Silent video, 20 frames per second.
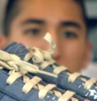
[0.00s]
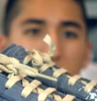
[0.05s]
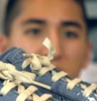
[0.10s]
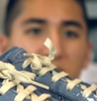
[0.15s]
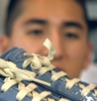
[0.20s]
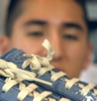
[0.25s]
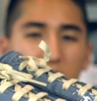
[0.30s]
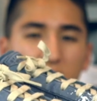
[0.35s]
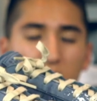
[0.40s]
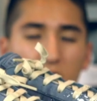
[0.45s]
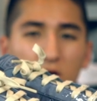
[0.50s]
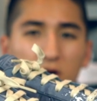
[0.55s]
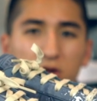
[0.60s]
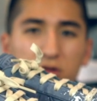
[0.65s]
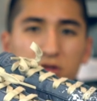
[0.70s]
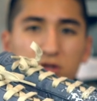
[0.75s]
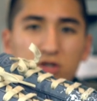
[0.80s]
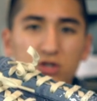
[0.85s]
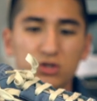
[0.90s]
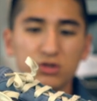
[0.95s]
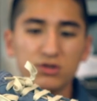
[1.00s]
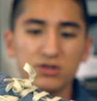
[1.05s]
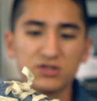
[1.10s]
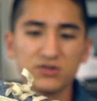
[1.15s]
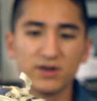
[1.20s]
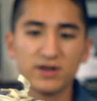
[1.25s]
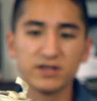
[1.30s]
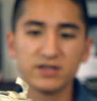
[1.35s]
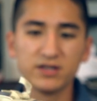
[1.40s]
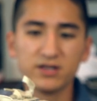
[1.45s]
So here are the shoes
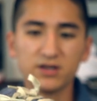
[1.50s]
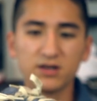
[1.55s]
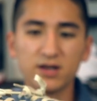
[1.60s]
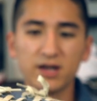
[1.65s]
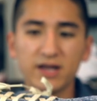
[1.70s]
right here.